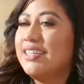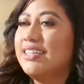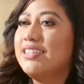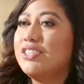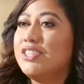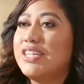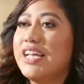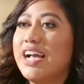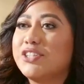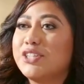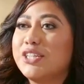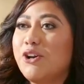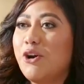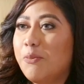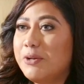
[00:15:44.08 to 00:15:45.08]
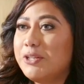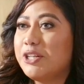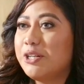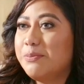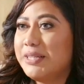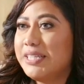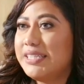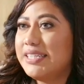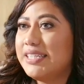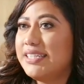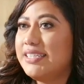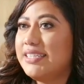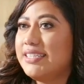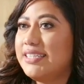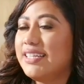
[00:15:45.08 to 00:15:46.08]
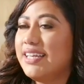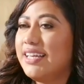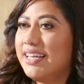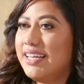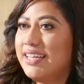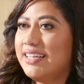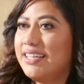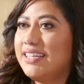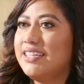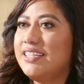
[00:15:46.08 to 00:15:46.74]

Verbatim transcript: She actually opened her business in